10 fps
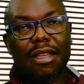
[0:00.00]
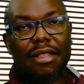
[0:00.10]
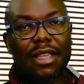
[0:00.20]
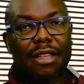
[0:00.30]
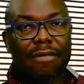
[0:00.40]

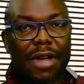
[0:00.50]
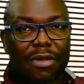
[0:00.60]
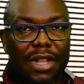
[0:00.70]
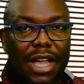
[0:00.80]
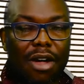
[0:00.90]
the
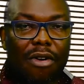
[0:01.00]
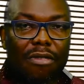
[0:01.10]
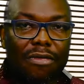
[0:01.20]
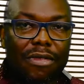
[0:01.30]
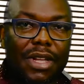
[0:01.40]
founder
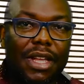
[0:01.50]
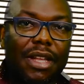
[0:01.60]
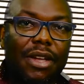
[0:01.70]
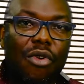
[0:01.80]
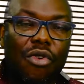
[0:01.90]
of
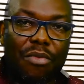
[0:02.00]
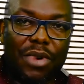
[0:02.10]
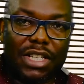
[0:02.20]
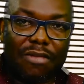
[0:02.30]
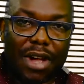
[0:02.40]

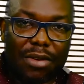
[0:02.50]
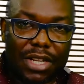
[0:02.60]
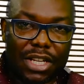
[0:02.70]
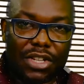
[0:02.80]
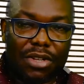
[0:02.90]
Oakbridge
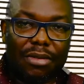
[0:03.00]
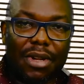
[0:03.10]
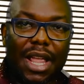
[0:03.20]
Foundation,